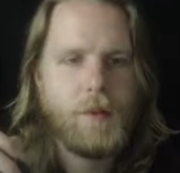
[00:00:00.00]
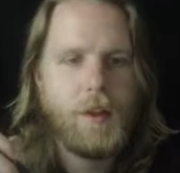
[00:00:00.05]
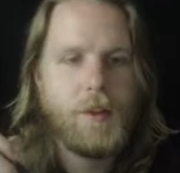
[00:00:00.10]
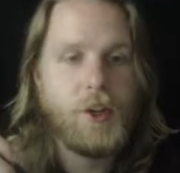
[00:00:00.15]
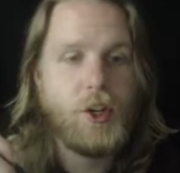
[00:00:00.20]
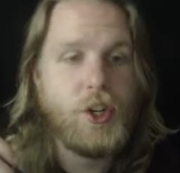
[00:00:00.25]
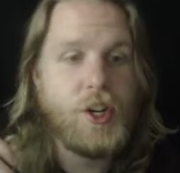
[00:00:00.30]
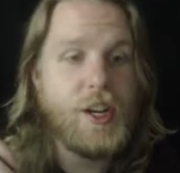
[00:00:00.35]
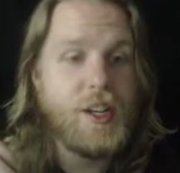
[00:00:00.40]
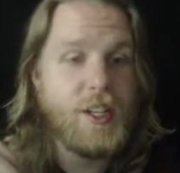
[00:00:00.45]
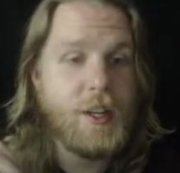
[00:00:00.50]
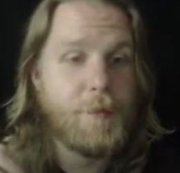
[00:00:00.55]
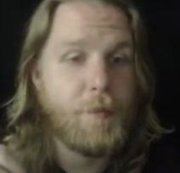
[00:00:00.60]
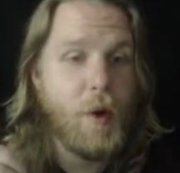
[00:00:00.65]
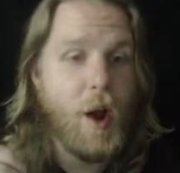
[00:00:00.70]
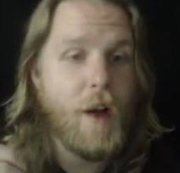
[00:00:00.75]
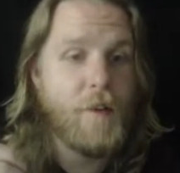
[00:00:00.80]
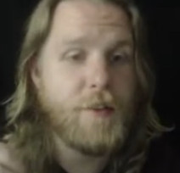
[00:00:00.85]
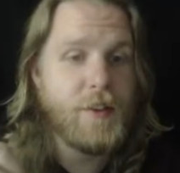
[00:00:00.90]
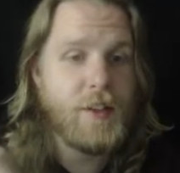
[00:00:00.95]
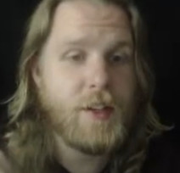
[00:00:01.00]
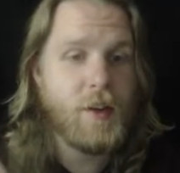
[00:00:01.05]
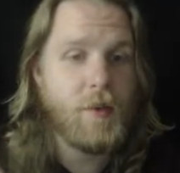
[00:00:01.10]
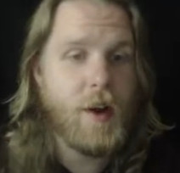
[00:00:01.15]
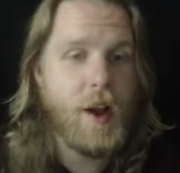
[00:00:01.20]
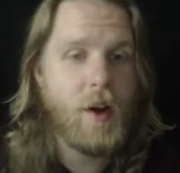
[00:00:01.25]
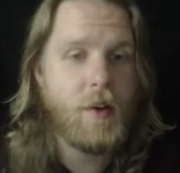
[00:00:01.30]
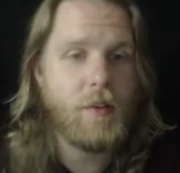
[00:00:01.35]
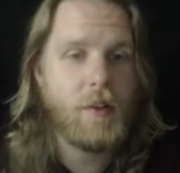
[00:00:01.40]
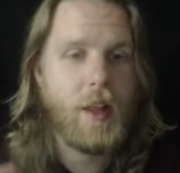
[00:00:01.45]
The cheesy prophecy
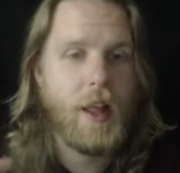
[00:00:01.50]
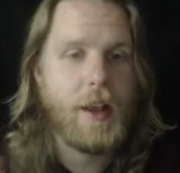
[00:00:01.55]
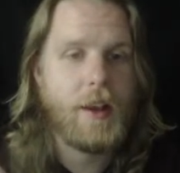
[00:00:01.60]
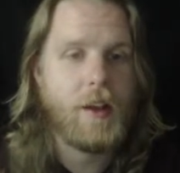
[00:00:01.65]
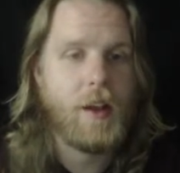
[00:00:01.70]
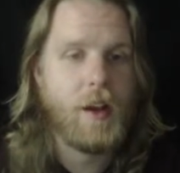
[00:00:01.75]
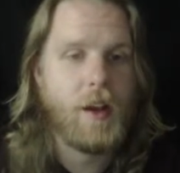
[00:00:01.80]
route, like,